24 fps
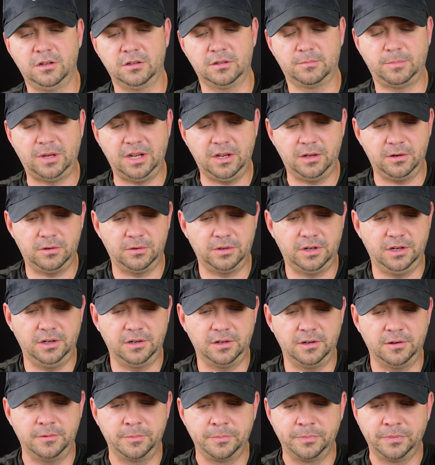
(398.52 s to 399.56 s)
panel
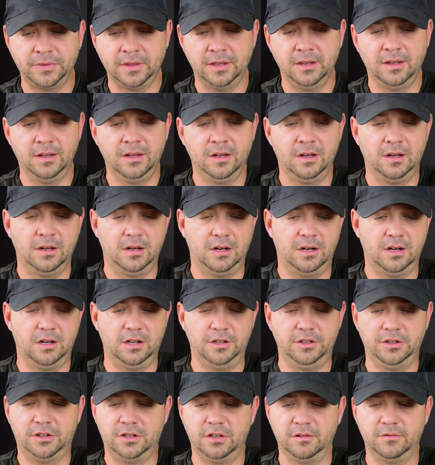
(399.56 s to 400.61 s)
here.
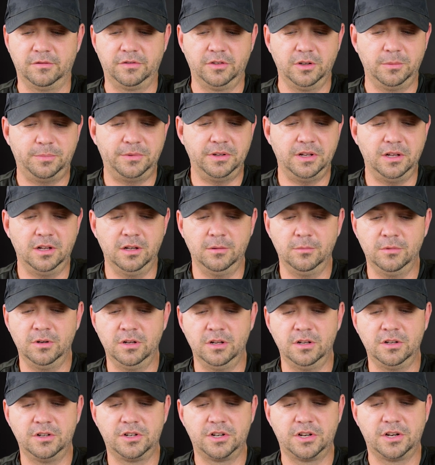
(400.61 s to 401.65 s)
You can flip the
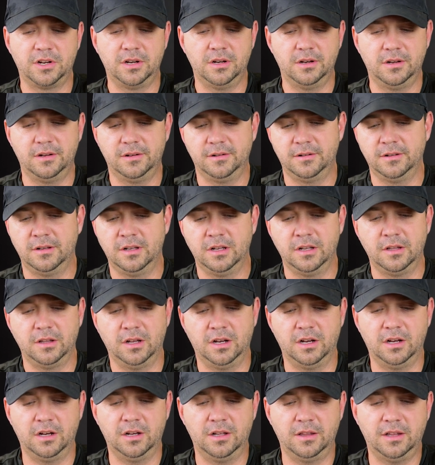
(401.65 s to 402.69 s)
image,
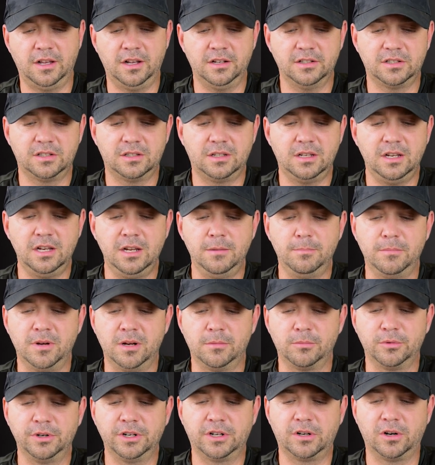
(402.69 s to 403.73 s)
SD
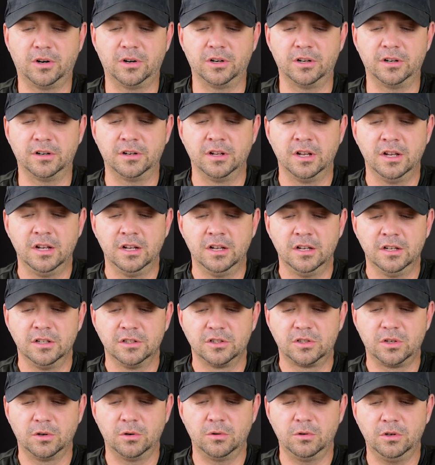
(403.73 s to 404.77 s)
memory card.
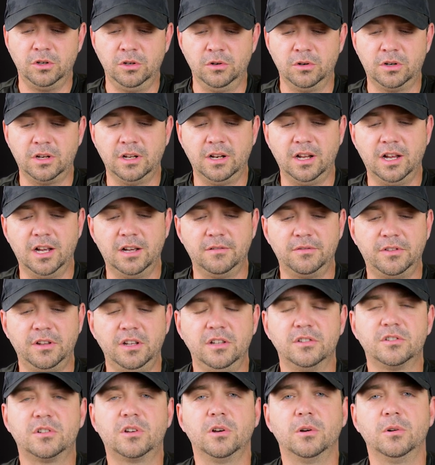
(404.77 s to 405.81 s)
So you can have
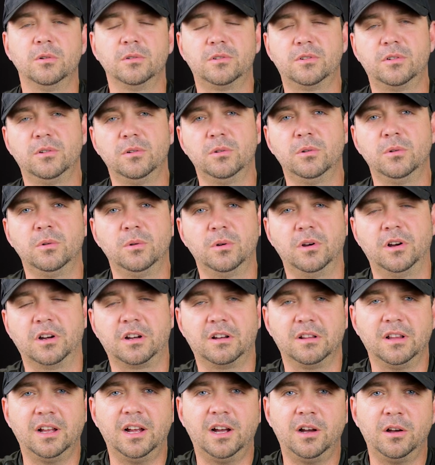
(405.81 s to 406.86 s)
these go to a
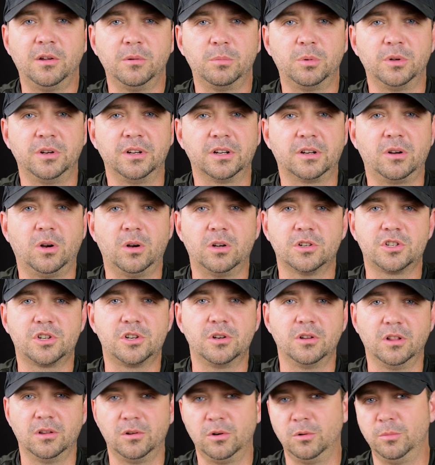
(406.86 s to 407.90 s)
cloud, but it costs
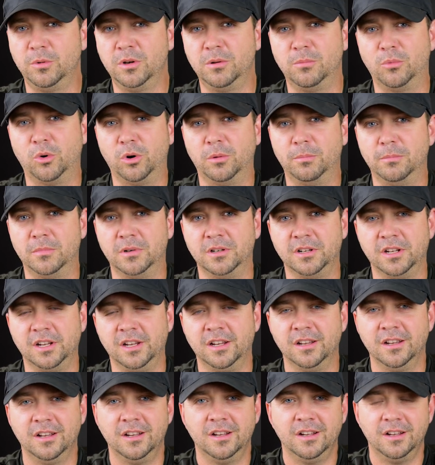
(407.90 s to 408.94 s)
you a little bit more
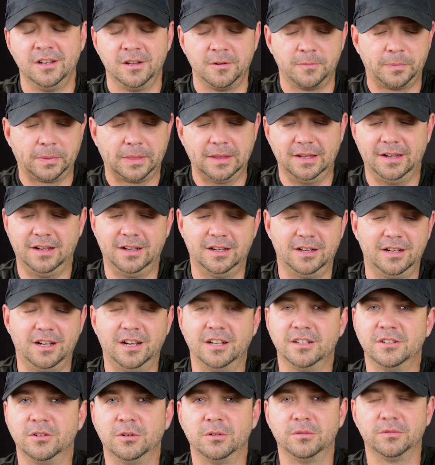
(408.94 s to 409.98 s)
money.
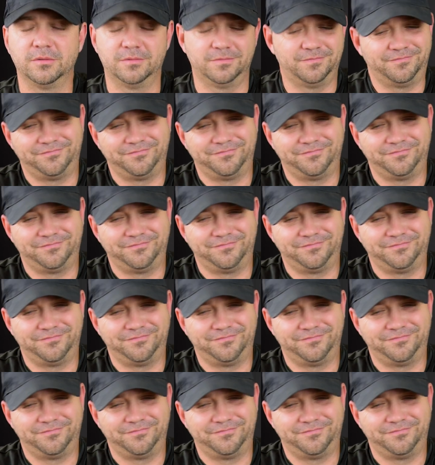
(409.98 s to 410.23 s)
I